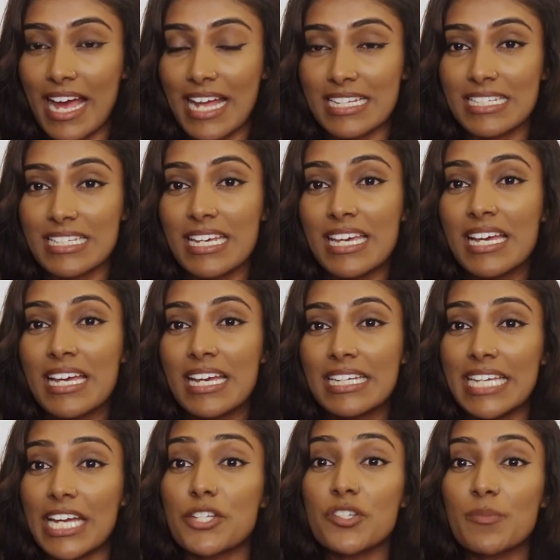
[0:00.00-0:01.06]
And
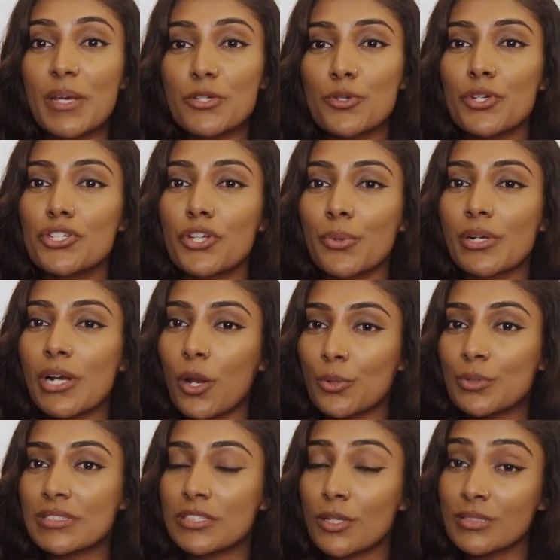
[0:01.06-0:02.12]
yeah, just make sure you don't
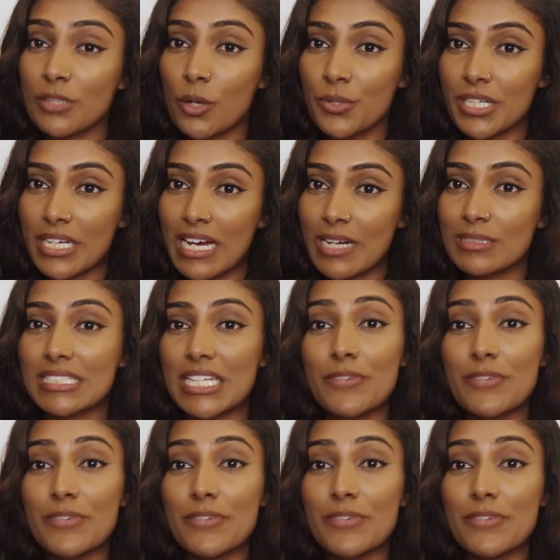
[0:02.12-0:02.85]
close those old accounts.